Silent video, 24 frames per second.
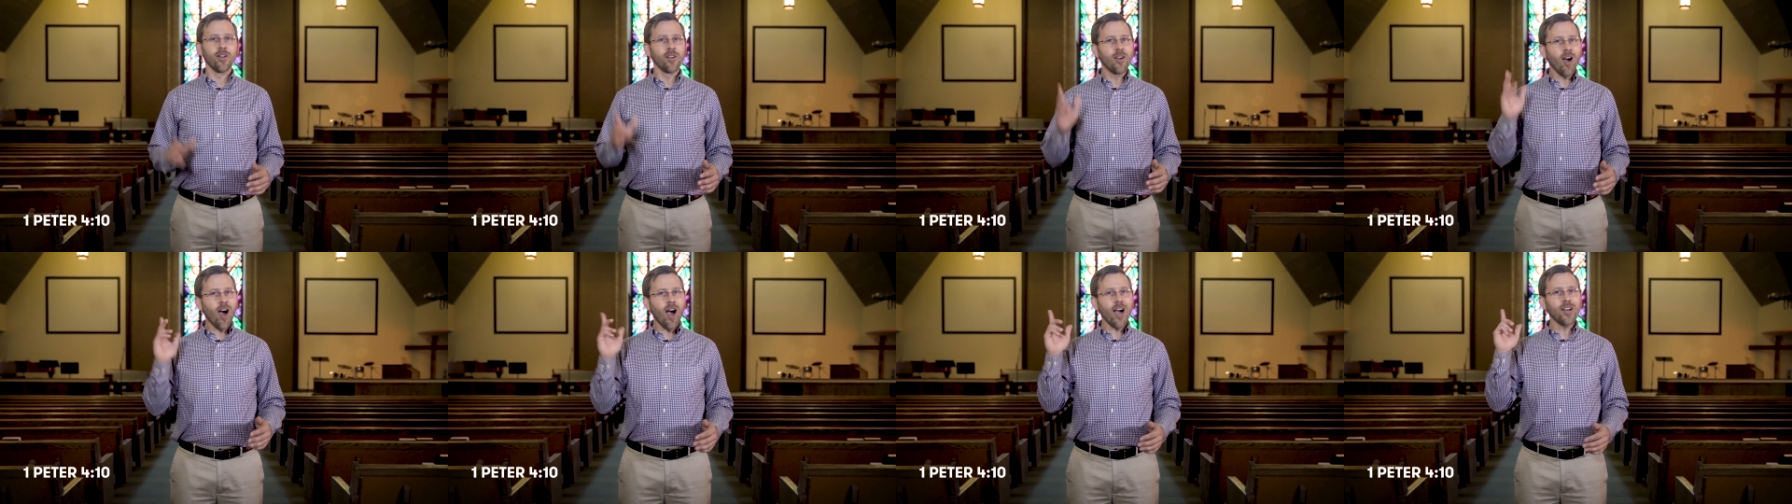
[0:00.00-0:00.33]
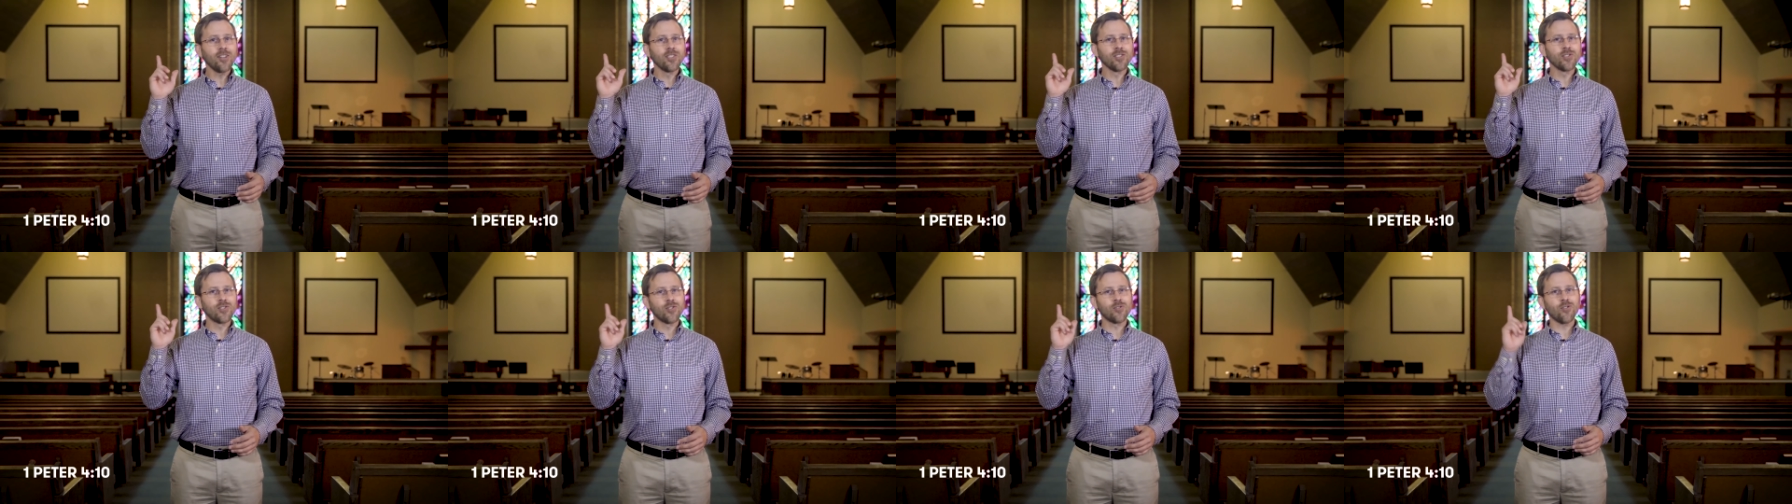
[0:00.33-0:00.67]

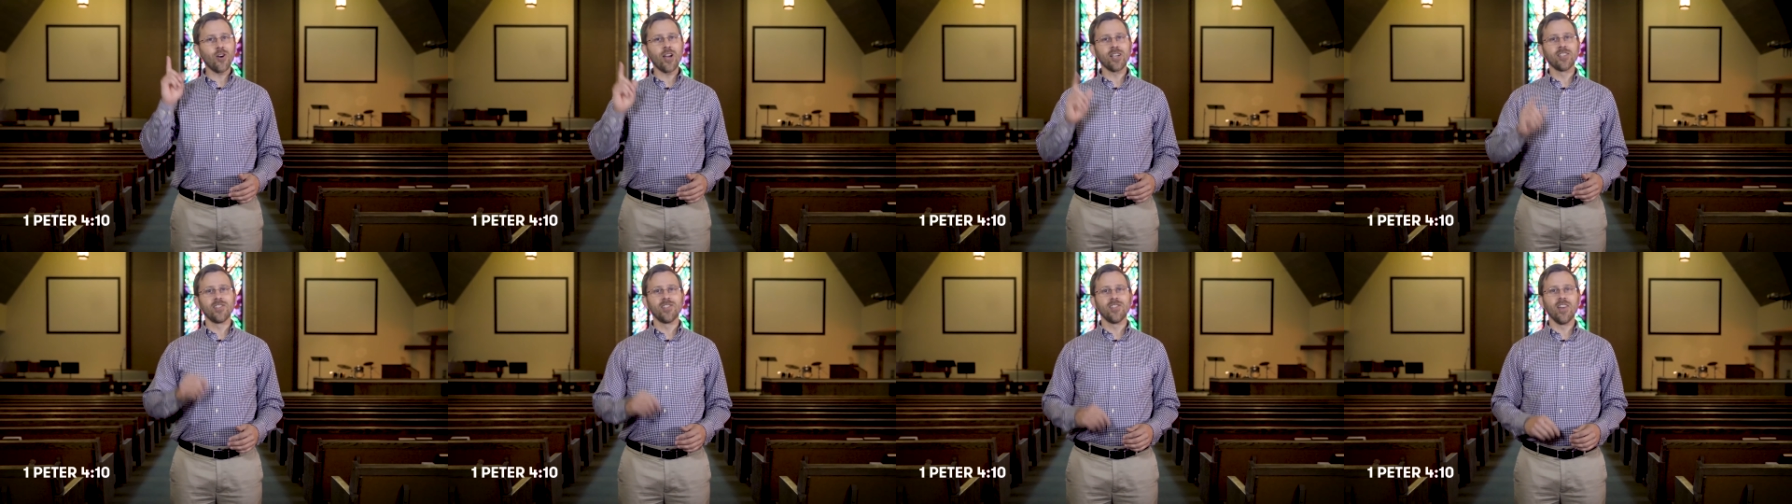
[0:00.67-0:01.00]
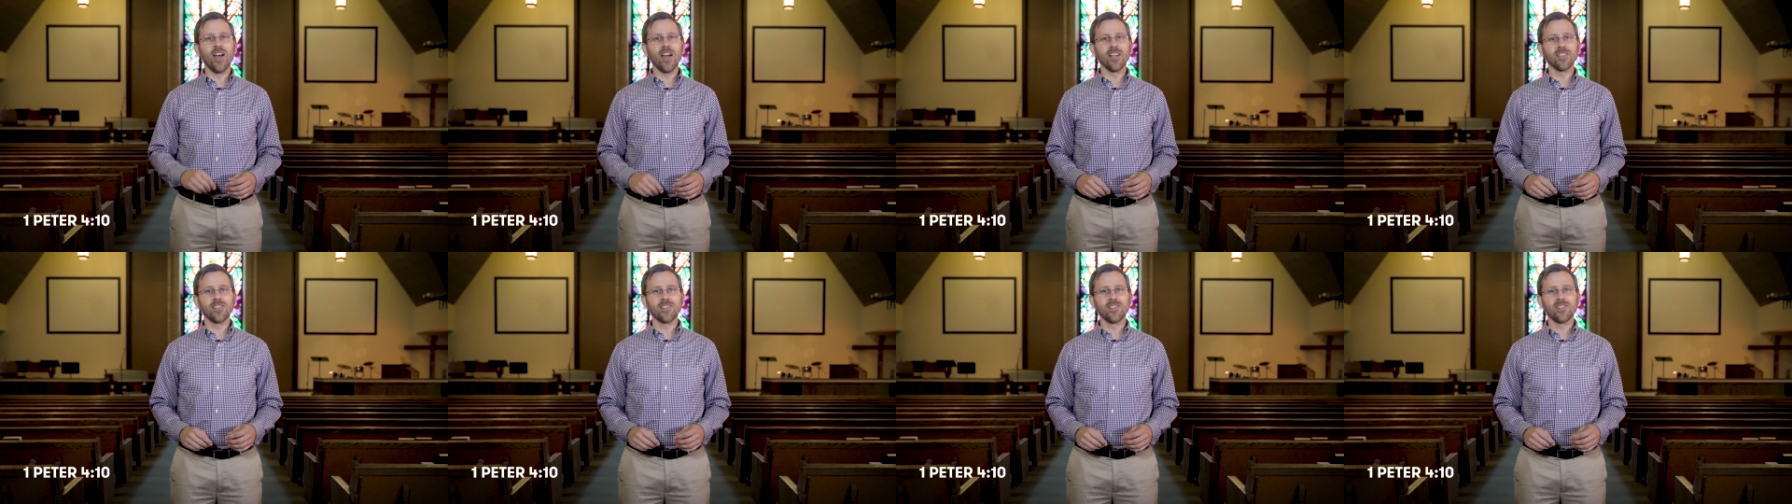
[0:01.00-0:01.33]
God instructs
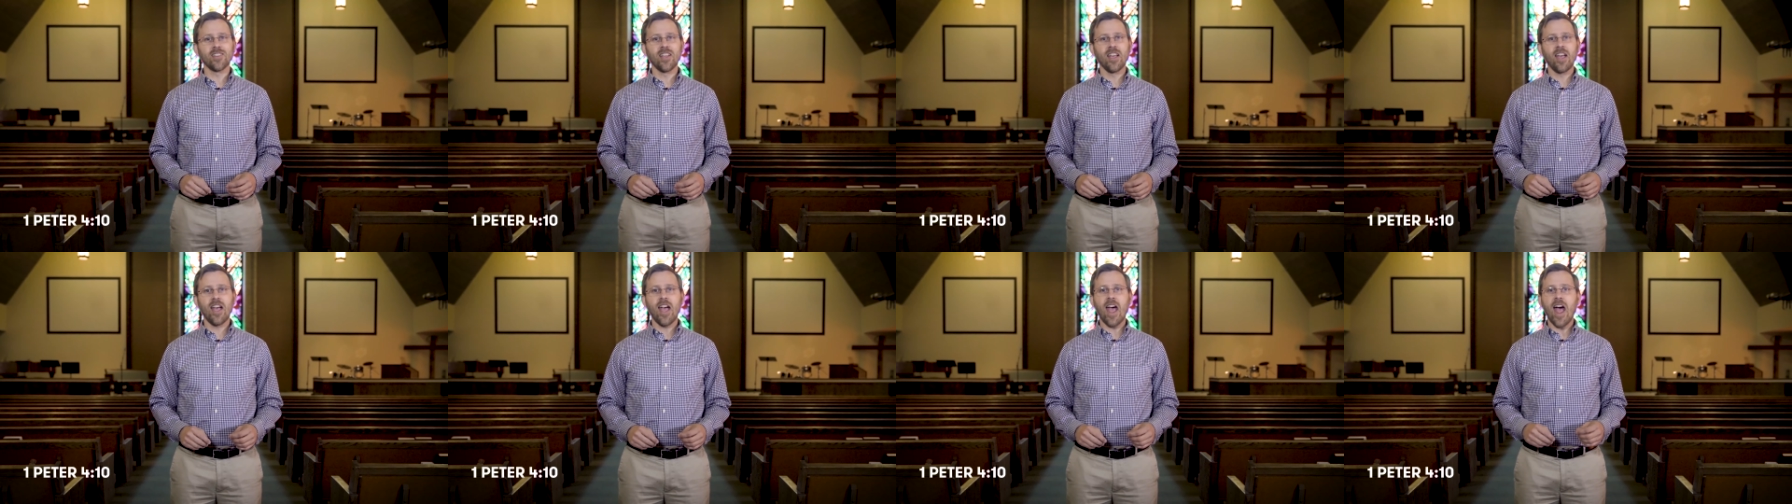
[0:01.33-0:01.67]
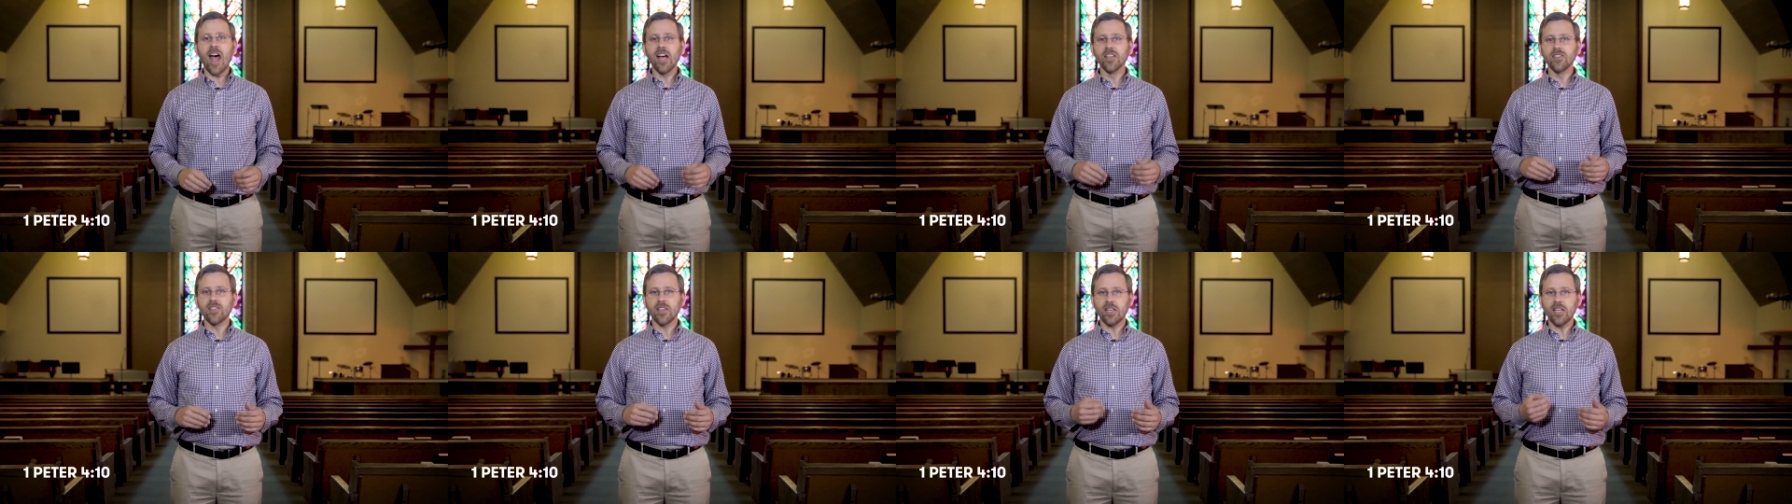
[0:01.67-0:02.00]
us,
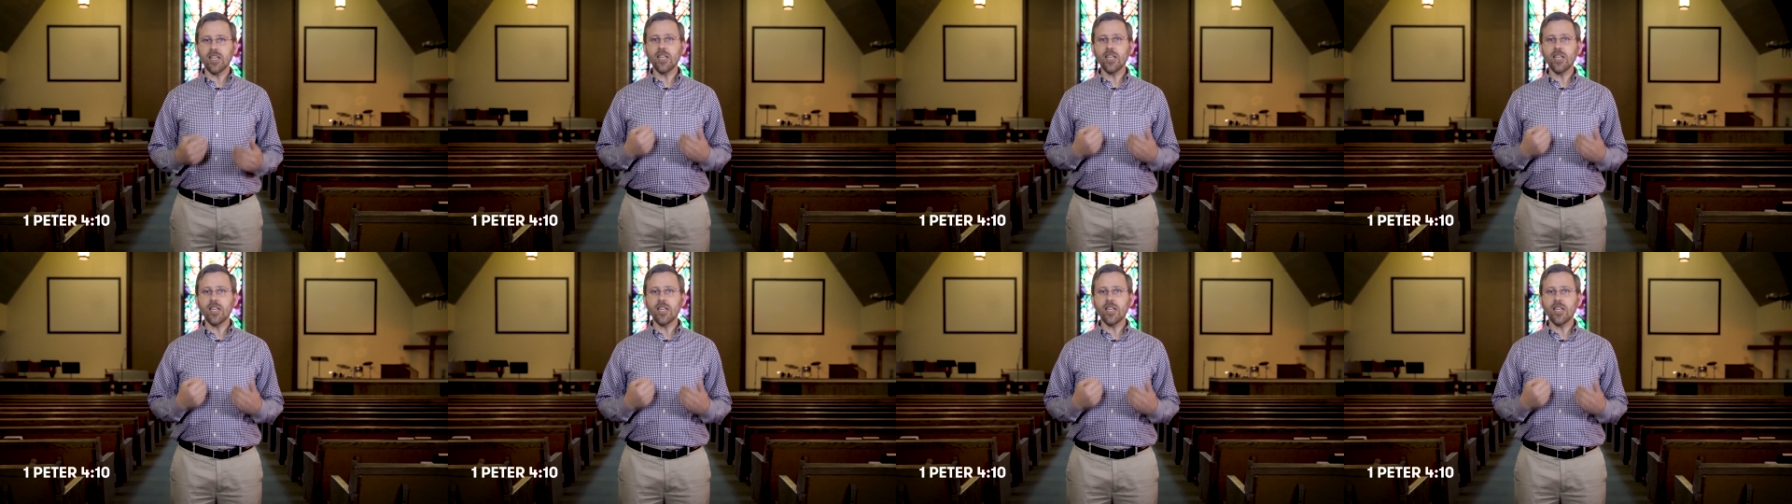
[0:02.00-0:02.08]
as